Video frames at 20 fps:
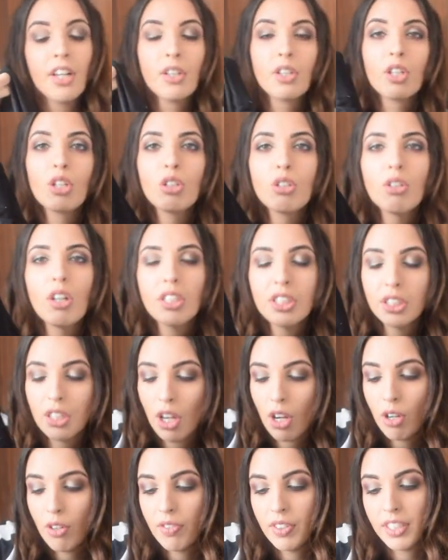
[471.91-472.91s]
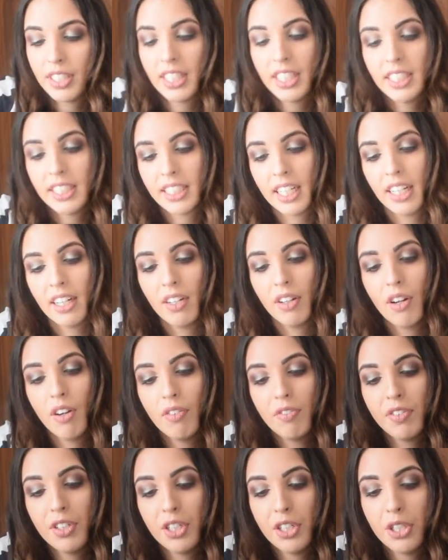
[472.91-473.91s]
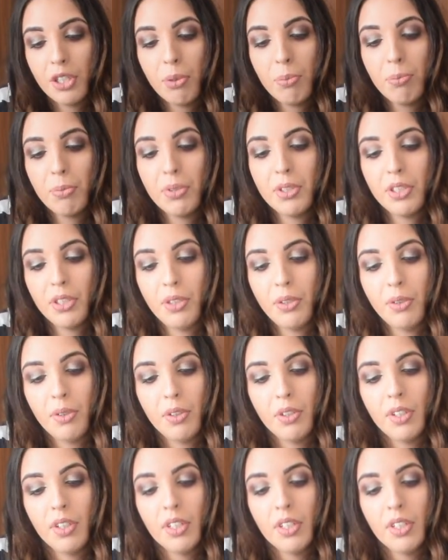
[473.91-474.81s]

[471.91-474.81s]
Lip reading: the crossover detail of this jumpsuit